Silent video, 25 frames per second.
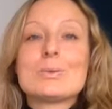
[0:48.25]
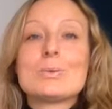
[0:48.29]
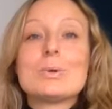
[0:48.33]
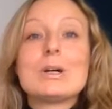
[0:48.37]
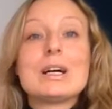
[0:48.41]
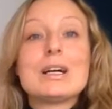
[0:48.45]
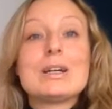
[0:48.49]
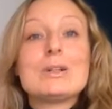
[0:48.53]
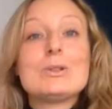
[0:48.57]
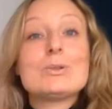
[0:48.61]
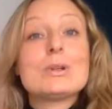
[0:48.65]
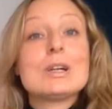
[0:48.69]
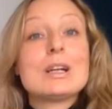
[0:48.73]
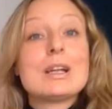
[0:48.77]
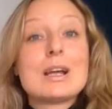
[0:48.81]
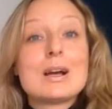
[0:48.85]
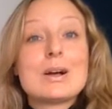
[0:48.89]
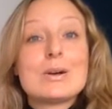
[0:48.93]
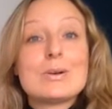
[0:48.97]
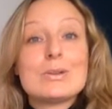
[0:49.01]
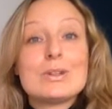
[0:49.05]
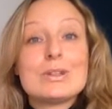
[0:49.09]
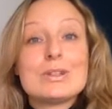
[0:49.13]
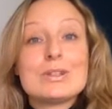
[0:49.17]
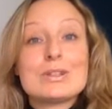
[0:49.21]
why do I
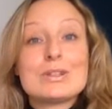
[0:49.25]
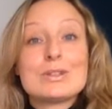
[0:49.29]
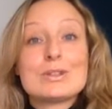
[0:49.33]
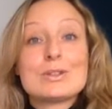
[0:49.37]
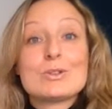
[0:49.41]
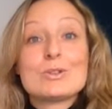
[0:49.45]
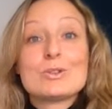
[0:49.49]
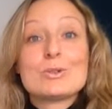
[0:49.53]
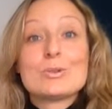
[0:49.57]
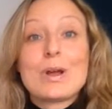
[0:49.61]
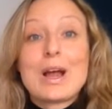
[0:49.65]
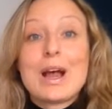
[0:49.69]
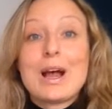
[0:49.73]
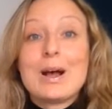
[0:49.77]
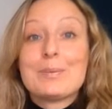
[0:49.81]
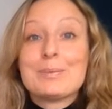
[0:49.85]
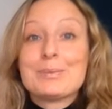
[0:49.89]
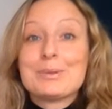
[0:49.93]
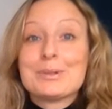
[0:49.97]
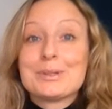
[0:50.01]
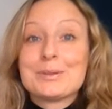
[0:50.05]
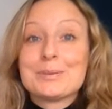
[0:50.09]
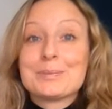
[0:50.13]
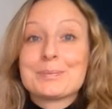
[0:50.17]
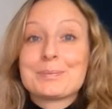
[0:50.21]
allow this to
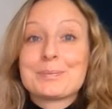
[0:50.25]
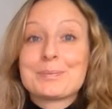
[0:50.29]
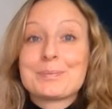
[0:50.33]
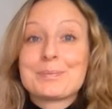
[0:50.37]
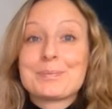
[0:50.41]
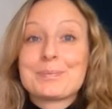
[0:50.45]
happen?